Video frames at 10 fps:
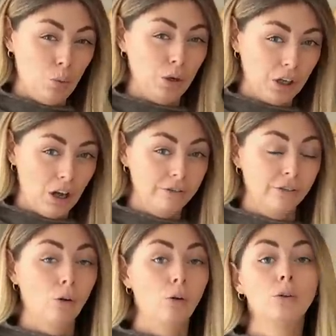want to go
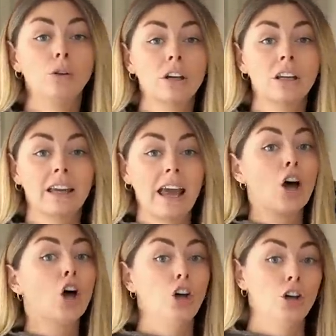for, or you're going to
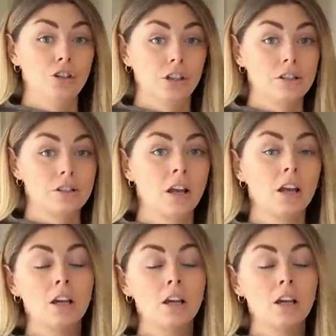get herders.